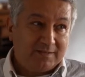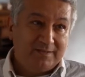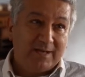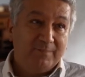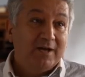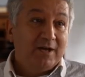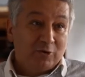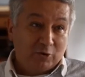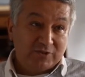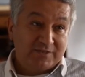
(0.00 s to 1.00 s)
them
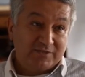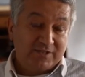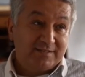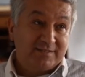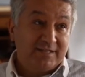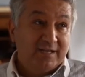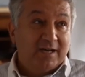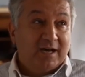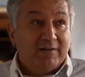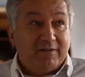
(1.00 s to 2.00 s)
on the streets
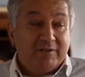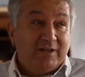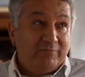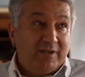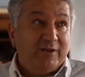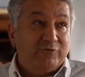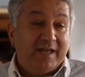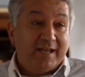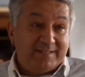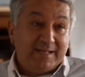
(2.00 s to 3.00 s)
However, we have to
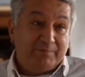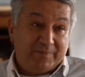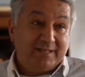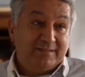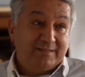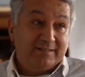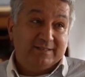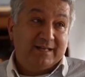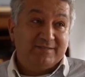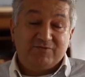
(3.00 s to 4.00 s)
accept that
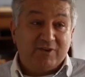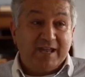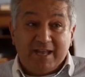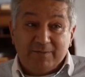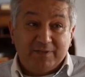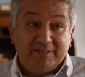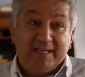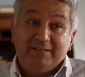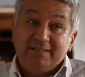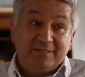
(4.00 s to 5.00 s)
uh, a stray animal
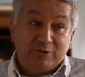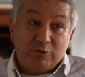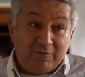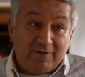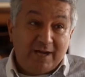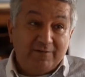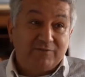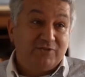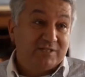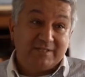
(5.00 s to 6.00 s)
cannot
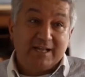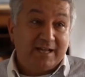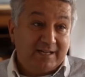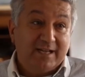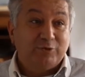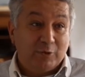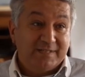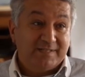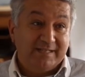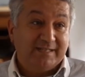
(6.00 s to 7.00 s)
survive just like a
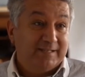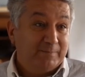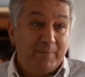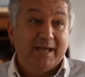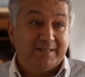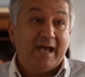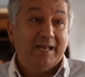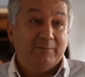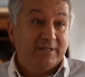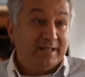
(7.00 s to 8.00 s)
domestic pet
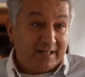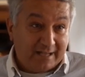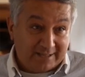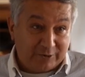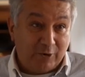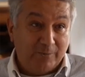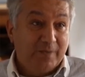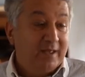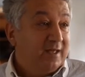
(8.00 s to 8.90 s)
animal at home.